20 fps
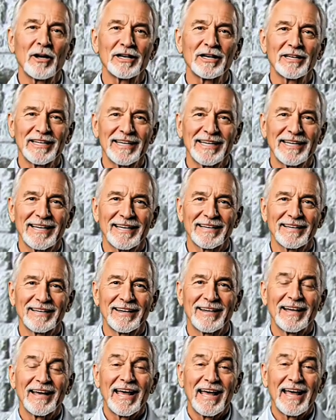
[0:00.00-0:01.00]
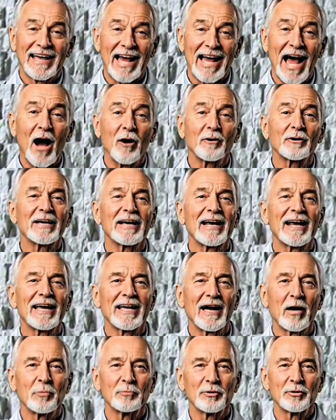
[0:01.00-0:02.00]
Wall angels, the
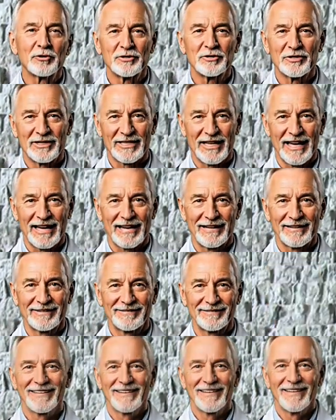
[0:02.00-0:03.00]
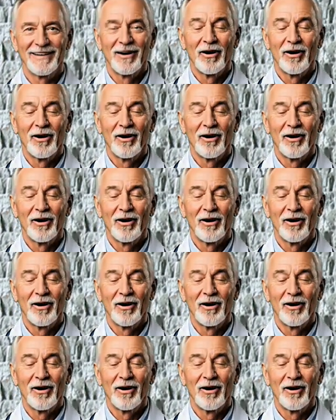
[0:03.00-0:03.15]
posture rebuilder. This one's